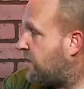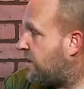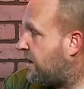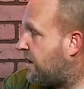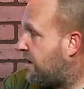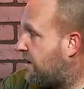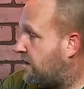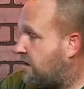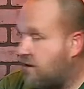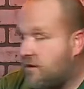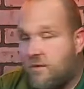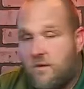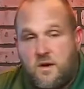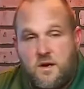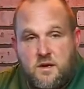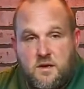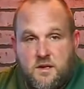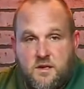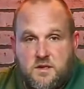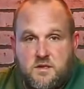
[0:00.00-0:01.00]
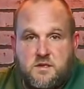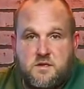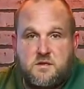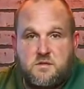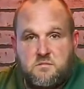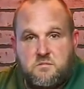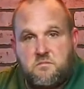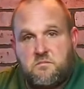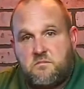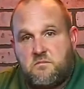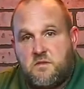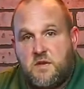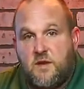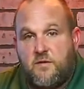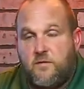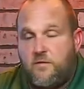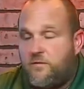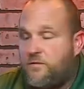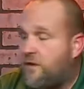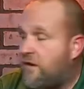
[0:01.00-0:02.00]
but you know what? It's
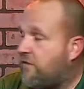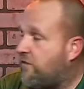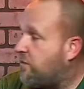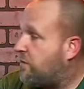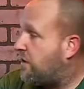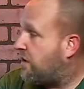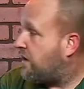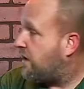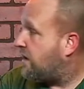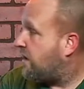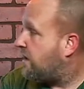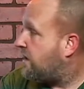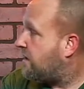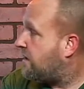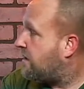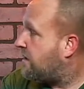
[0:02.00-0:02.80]
different for everybody.